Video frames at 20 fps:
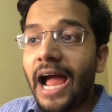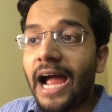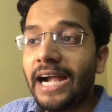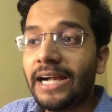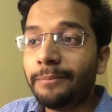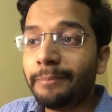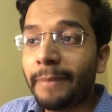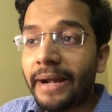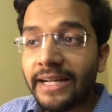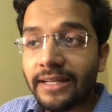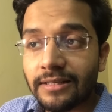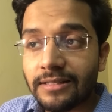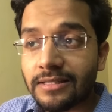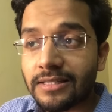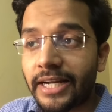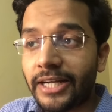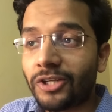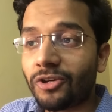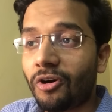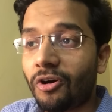and mental
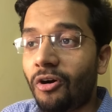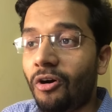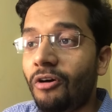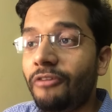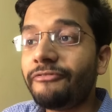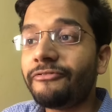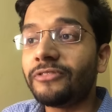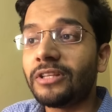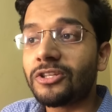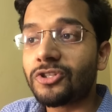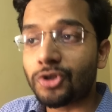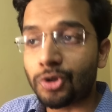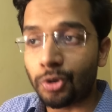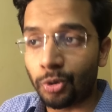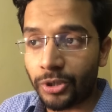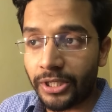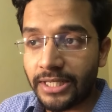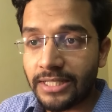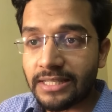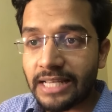state of the
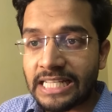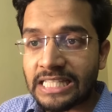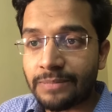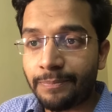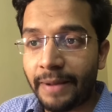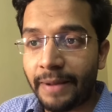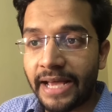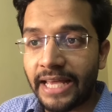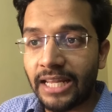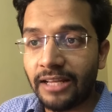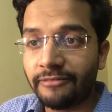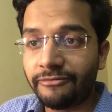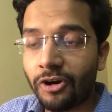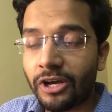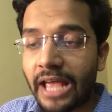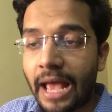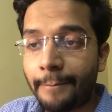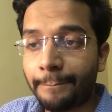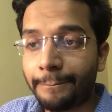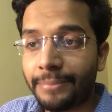students aspiring for
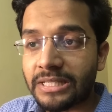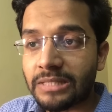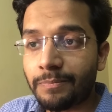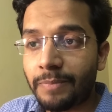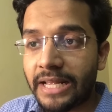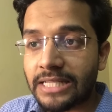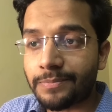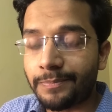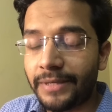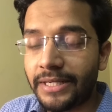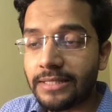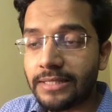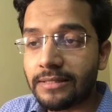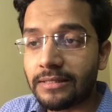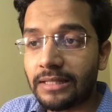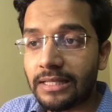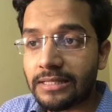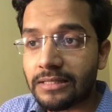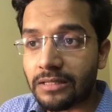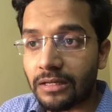campus placements
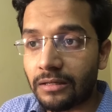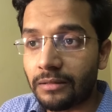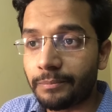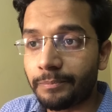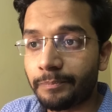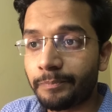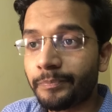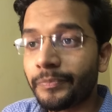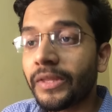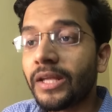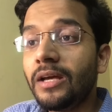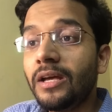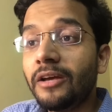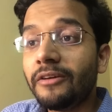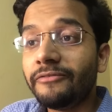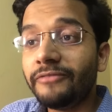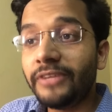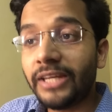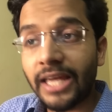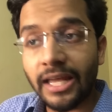this term
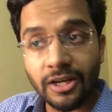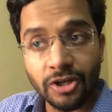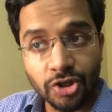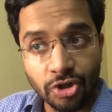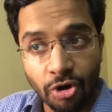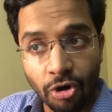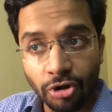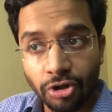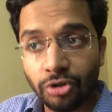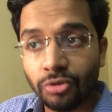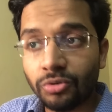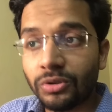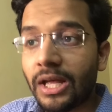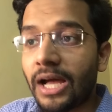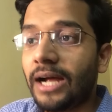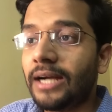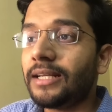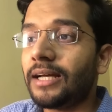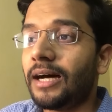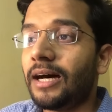we can assure you
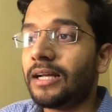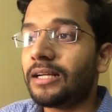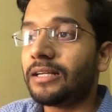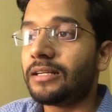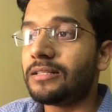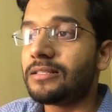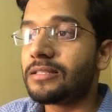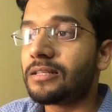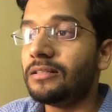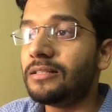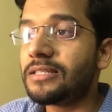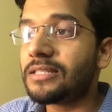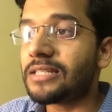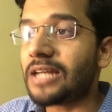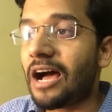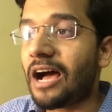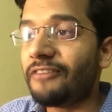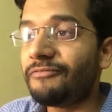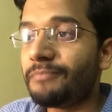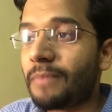that our concerned
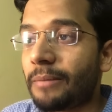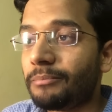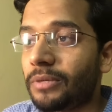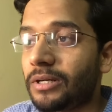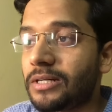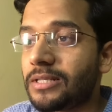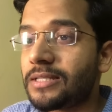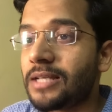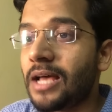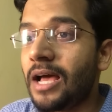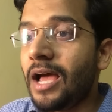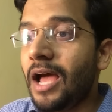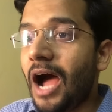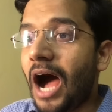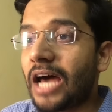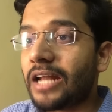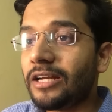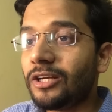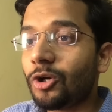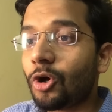staff members
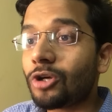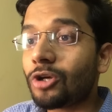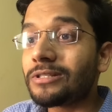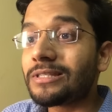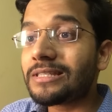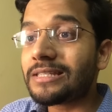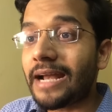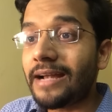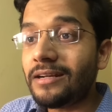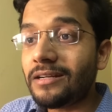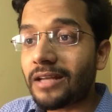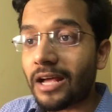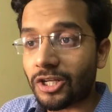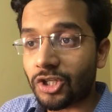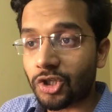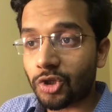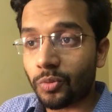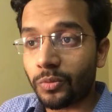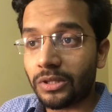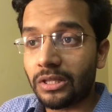are in constant
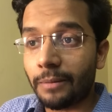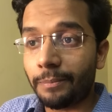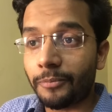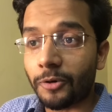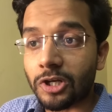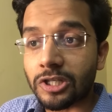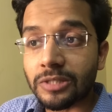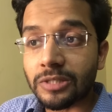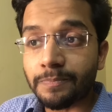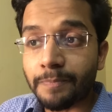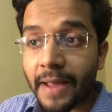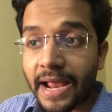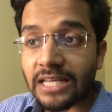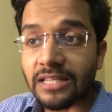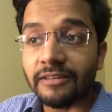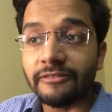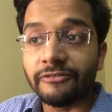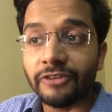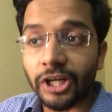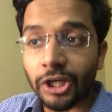touch with the
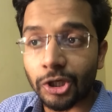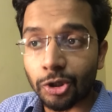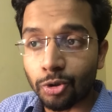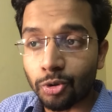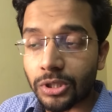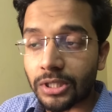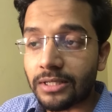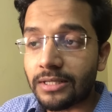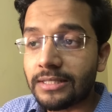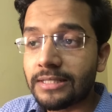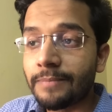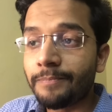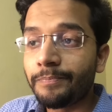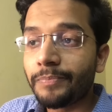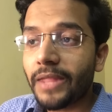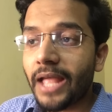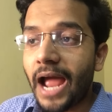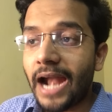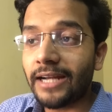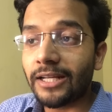prospective recruiters
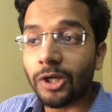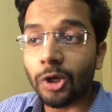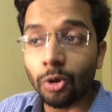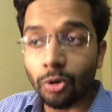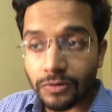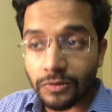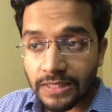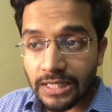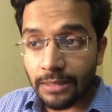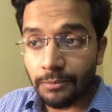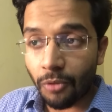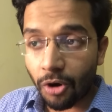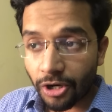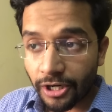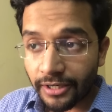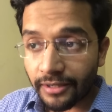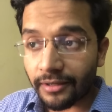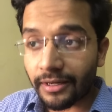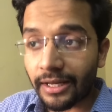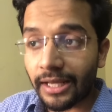and closely
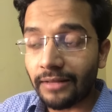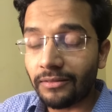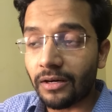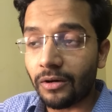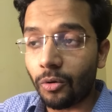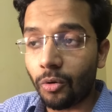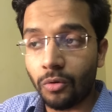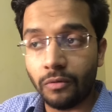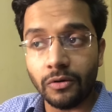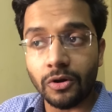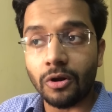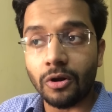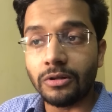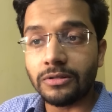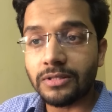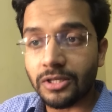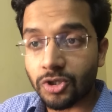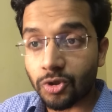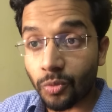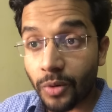monitoring the overall
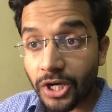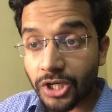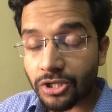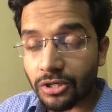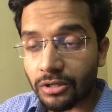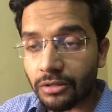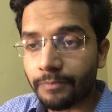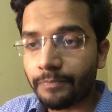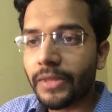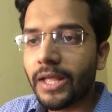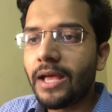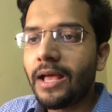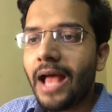situation.